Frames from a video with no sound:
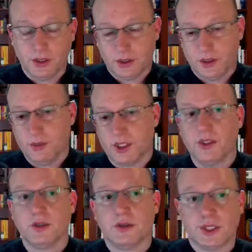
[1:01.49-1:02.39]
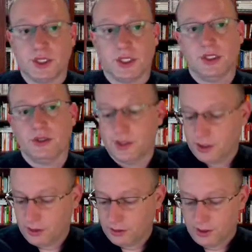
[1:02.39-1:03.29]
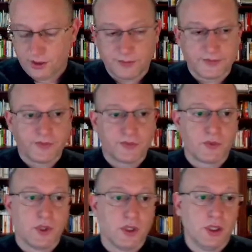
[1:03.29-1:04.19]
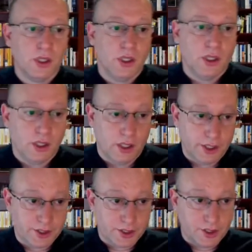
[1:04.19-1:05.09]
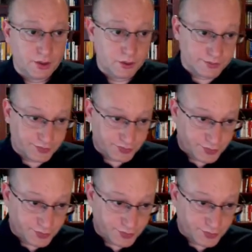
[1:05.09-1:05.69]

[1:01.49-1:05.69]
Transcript: the machine learning technology underneath. And so